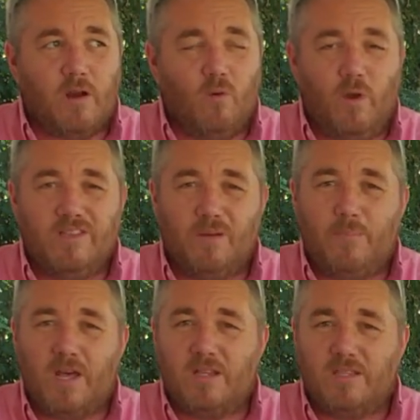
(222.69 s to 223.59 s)
hour wind's
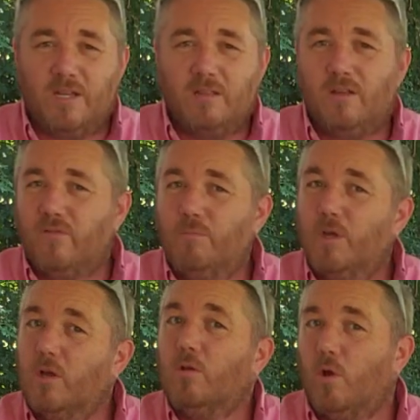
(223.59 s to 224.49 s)
about a tenth of a
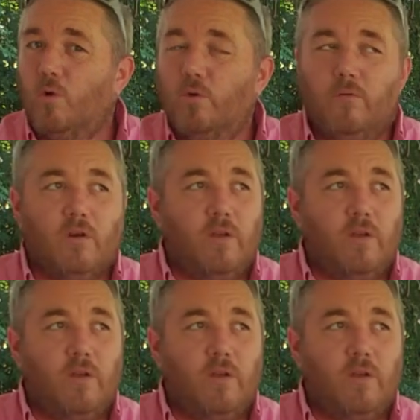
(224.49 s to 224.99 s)
mil holdover